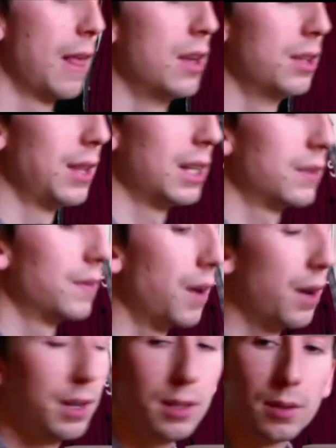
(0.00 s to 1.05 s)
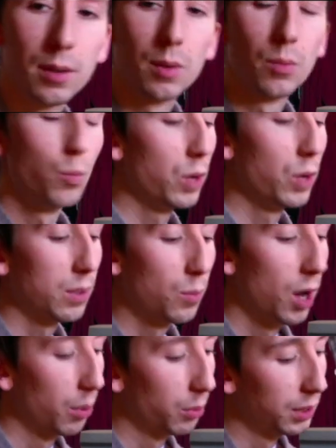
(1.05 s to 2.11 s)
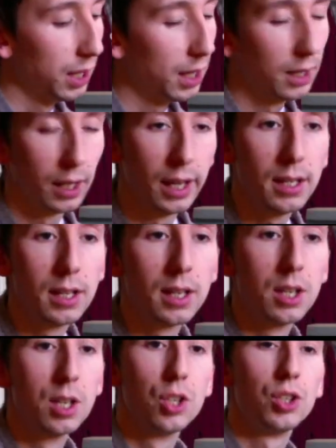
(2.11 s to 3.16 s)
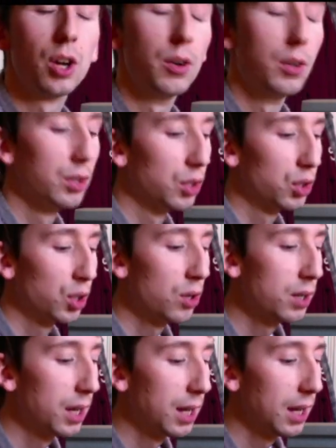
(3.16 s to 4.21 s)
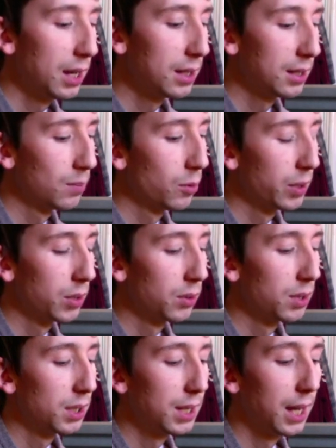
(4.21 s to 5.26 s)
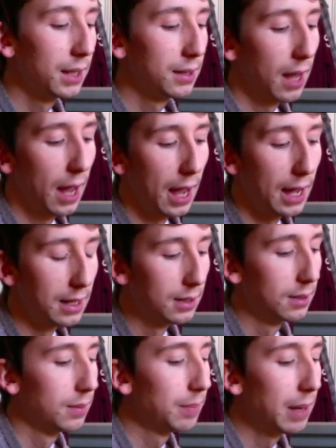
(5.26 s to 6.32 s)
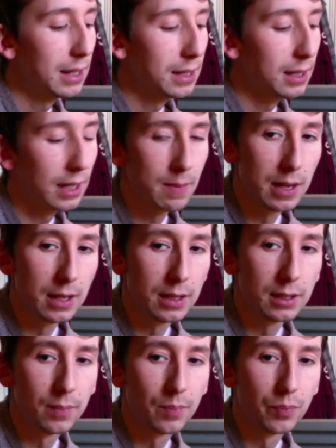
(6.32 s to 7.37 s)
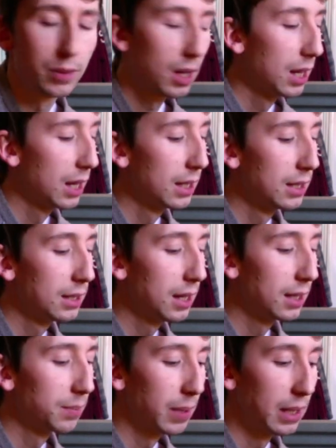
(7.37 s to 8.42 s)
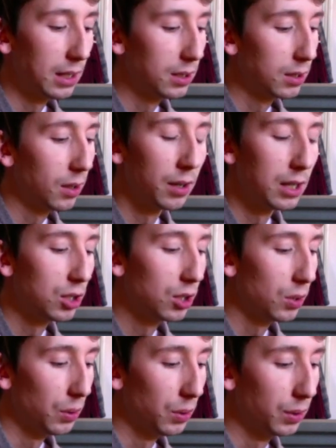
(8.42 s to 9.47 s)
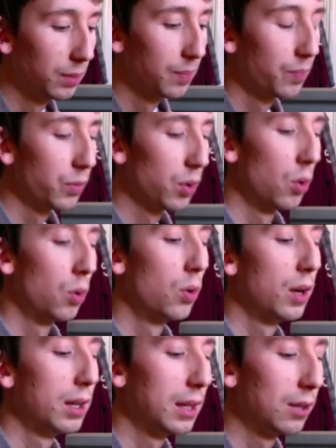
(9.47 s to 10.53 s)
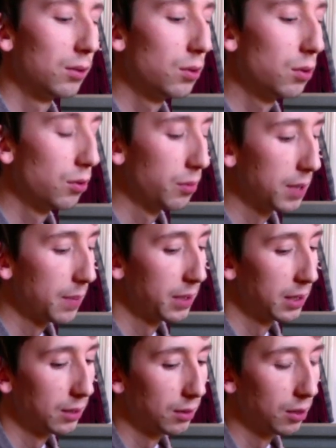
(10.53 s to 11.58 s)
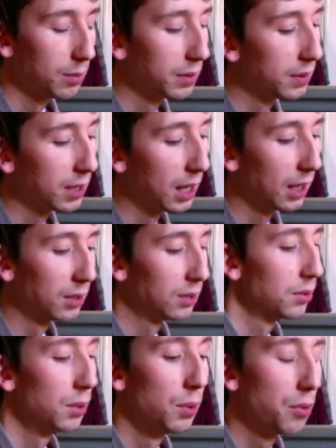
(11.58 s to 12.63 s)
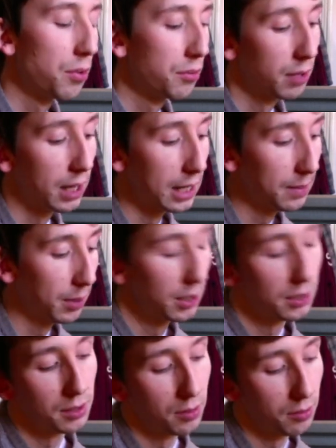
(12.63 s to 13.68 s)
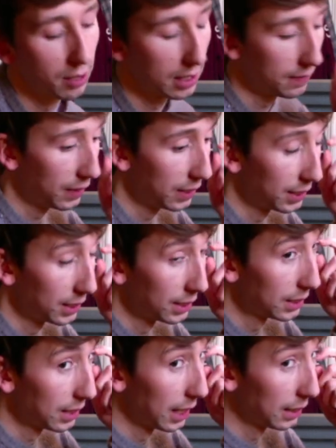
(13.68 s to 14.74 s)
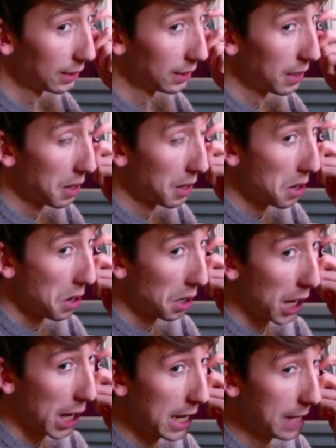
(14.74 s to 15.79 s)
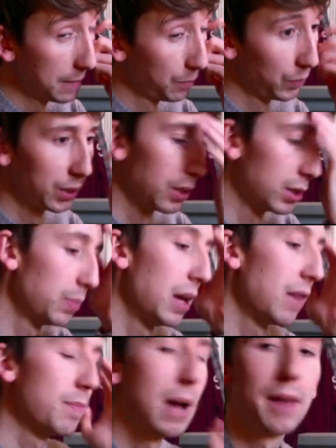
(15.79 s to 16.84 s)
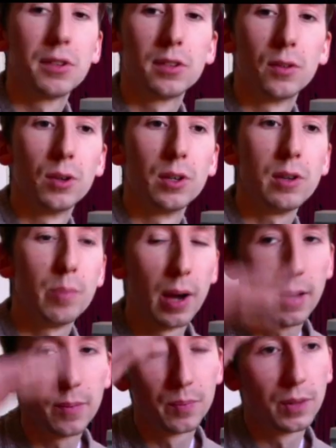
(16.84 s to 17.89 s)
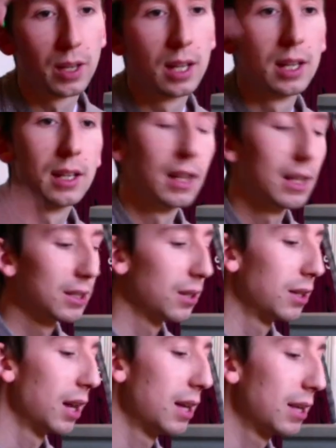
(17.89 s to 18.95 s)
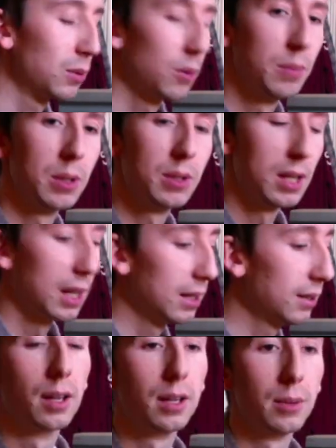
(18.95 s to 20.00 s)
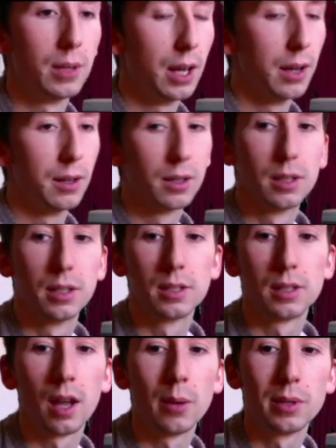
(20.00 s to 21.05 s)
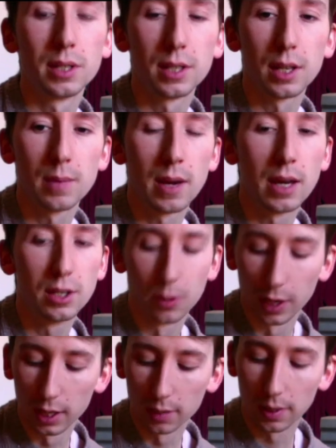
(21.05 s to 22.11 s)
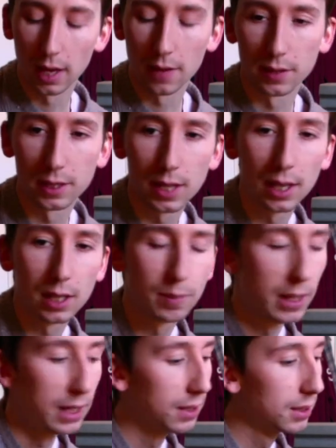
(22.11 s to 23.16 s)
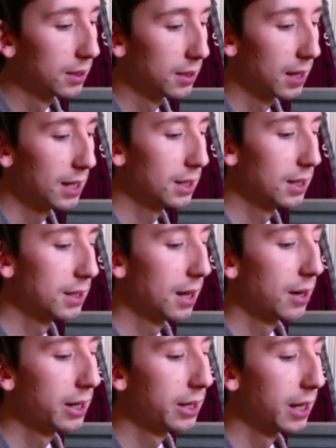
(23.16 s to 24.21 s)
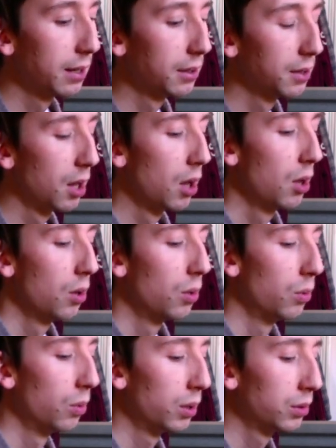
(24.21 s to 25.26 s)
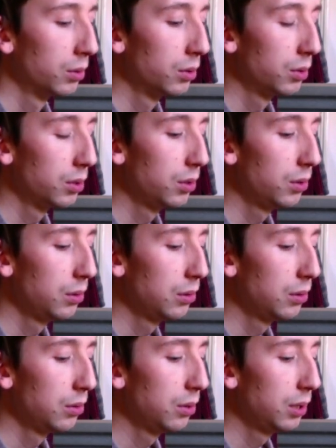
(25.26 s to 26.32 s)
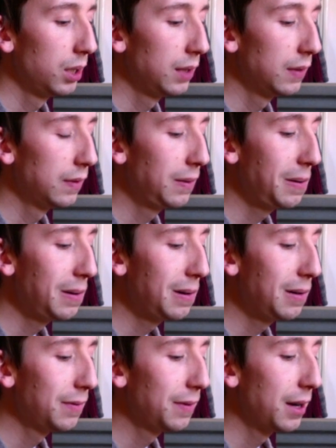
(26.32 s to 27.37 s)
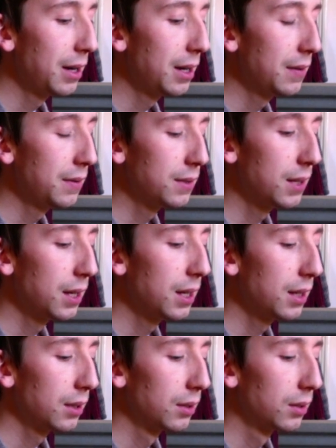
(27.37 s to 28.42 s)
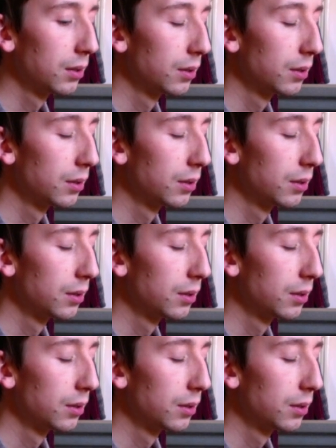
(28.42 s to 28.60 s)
That's fine. We can work with that, okay? So the song is in what we call 6/8. Basically means 6 beats on each chord. Or they're all grouped up in groups of 6 or 3 because 3 fits into 6. Okay? So there's a bit of maths for you, but that's okay. That's what music is. Here we go. Starting with C major, we're going to play it for 6 beats. So that's going to sound like this. 1, 2, 3, 4, 5, 6.